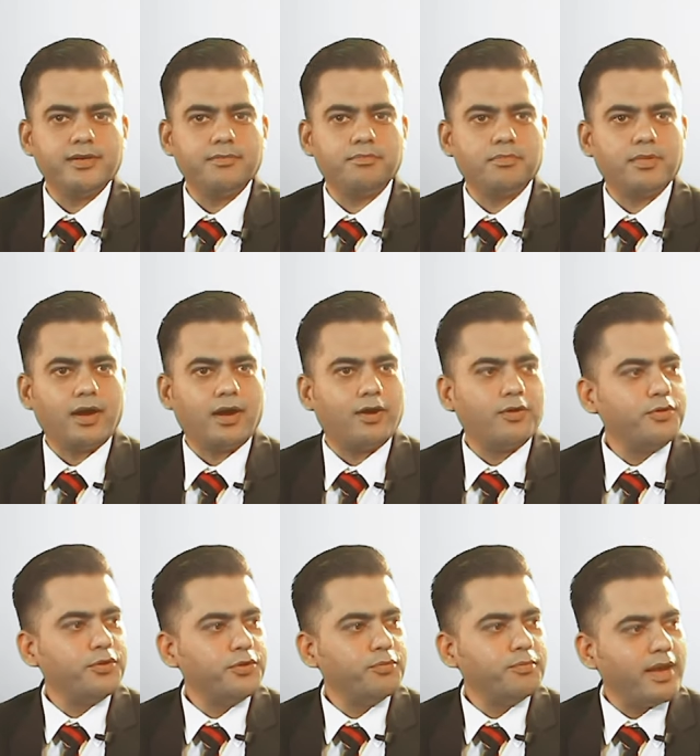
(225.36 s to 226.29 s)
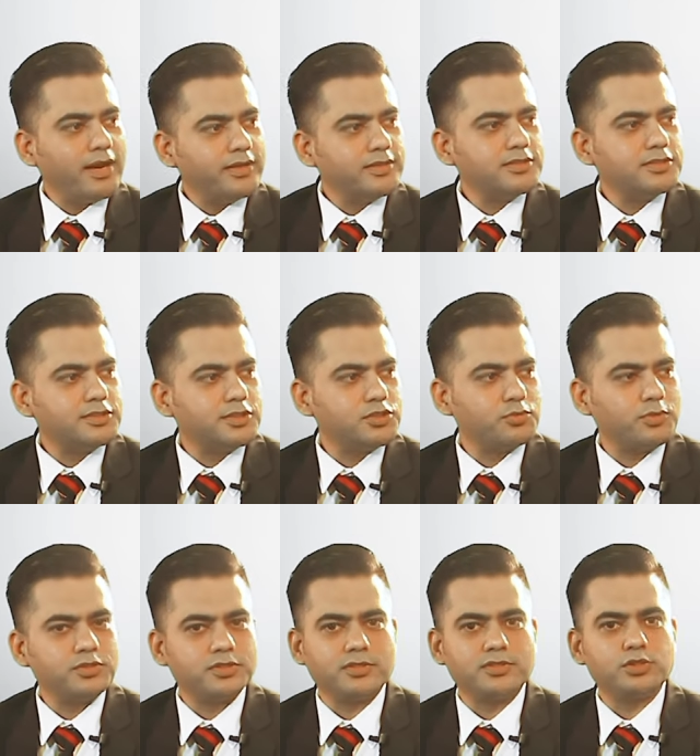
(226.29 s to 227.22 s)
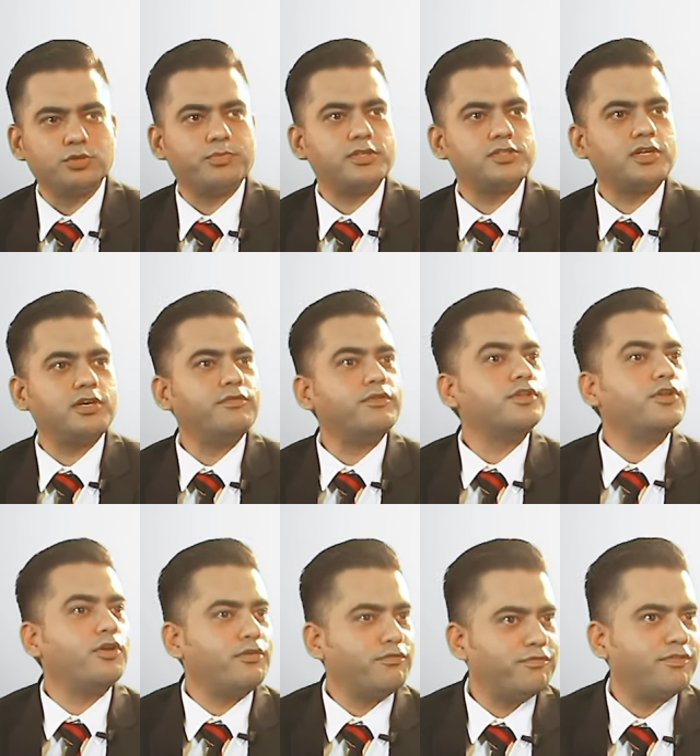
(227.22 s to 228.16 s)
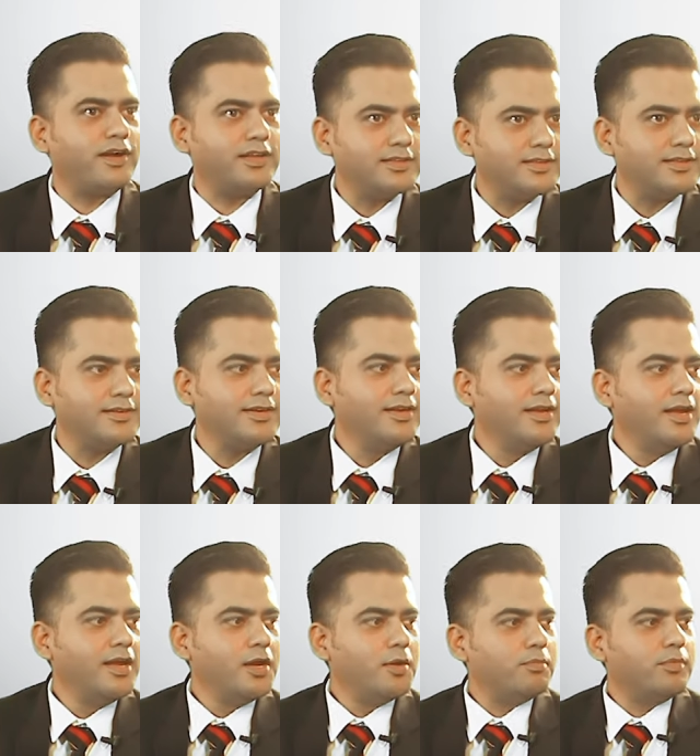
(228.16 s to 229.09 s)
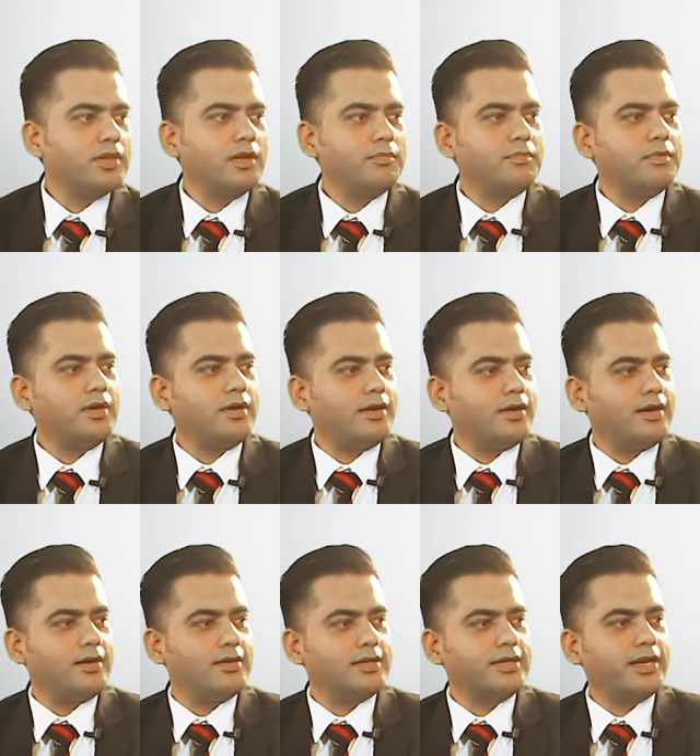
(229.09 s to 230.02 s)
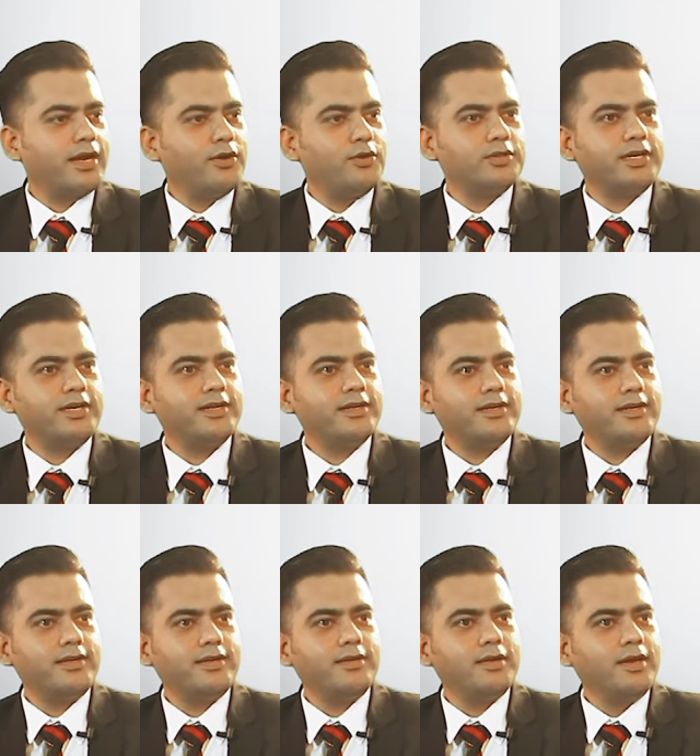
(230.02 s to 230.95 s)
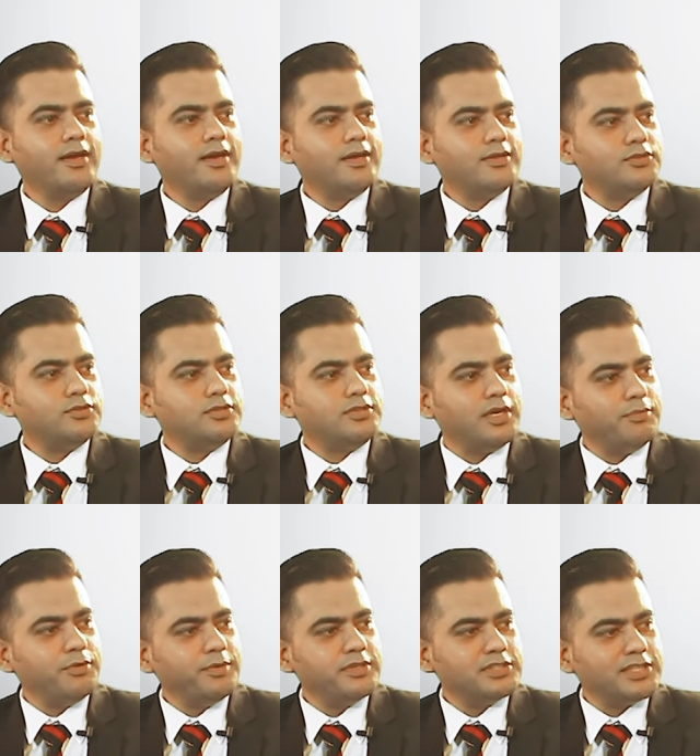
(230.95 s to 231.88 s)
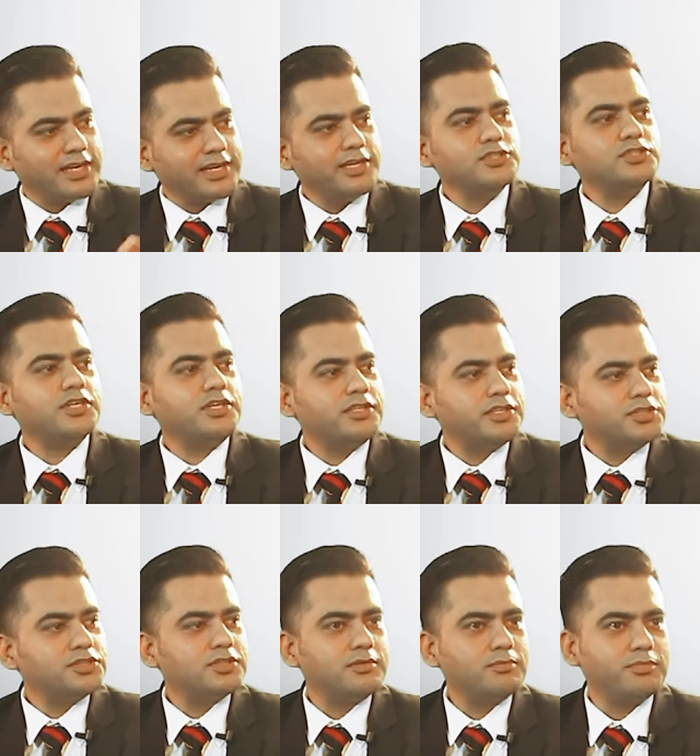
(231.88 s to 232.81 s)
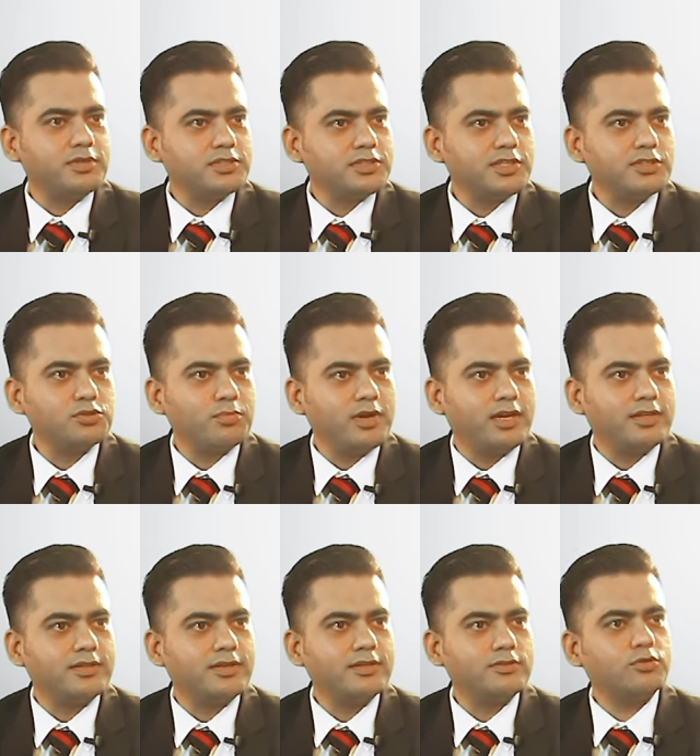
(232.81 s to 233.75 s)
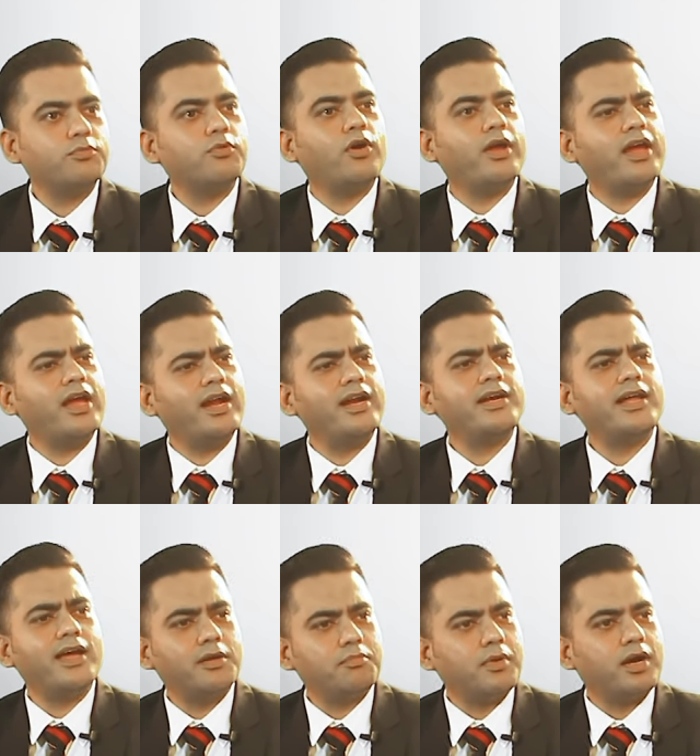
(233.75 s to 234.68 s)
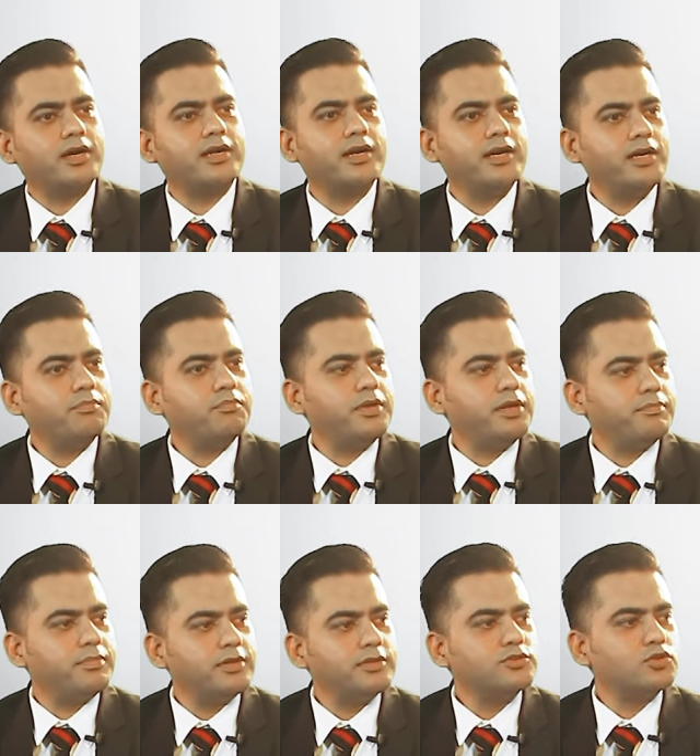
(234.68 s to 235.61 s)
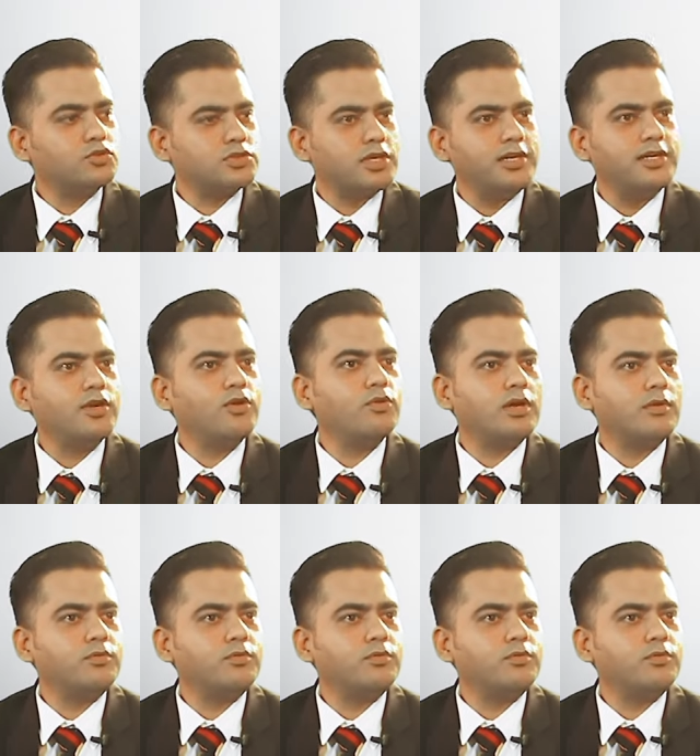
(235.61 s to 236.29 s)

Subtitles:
ki how do you manage a situation, especially with your father. Matlab, kya hota hai ki jab bhi second generation business mein aata hai, so entire market, people, society